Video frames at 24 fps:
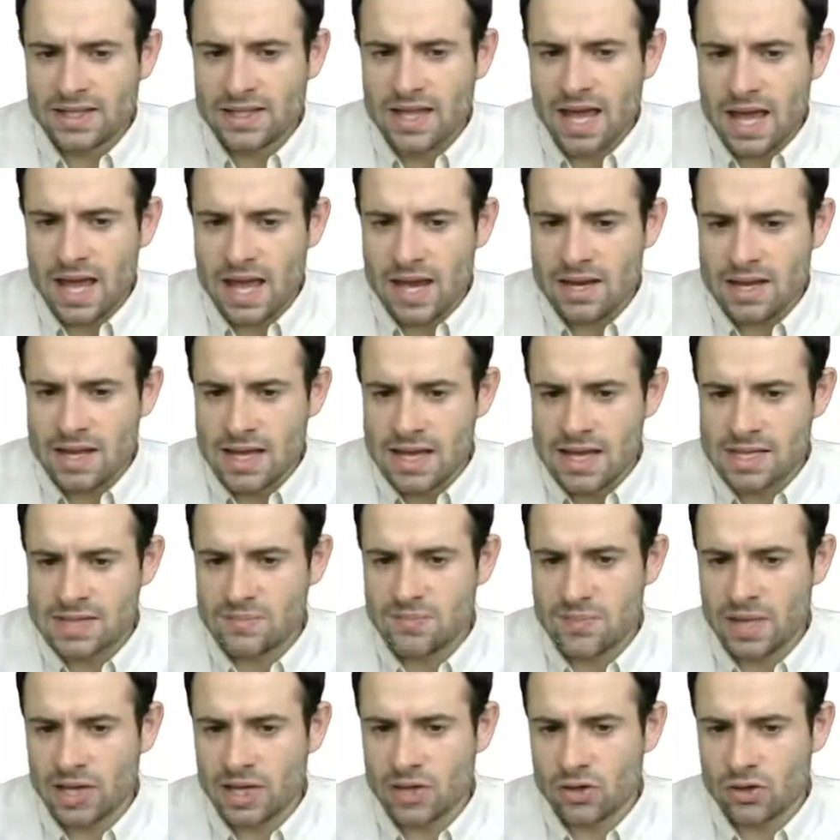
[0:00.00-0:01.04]
gain is
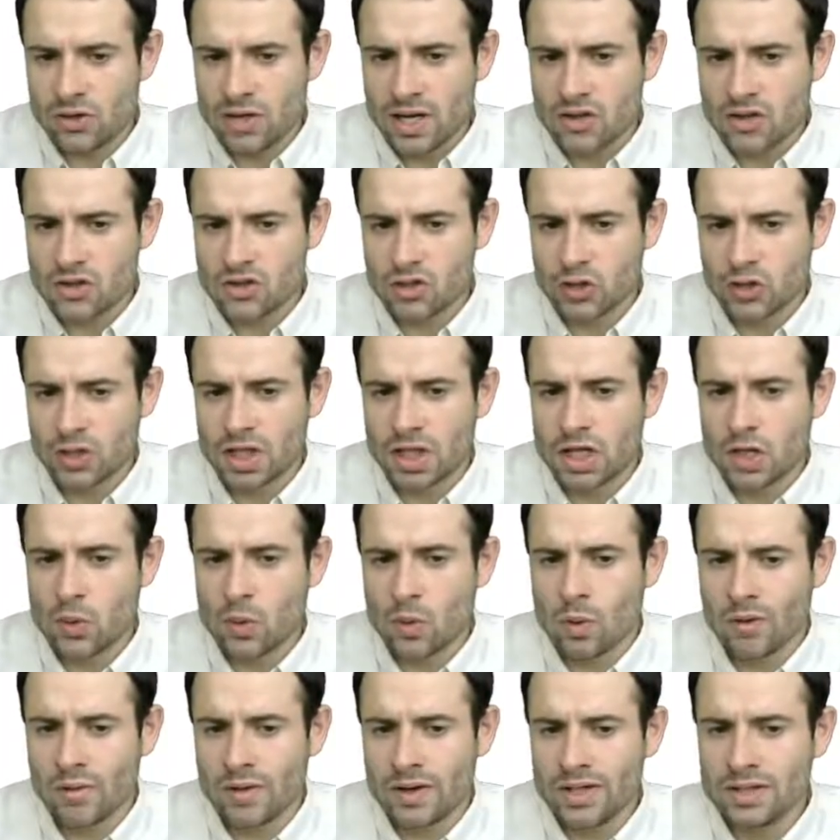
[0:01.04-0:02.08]
bigger than the certainty
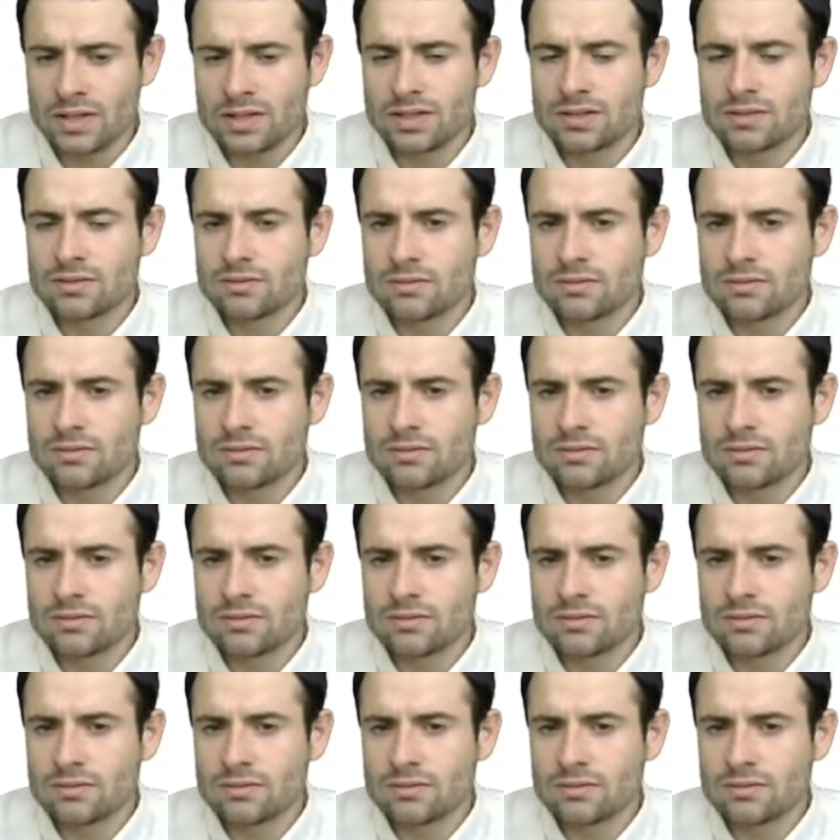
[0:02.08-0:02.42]
equivalent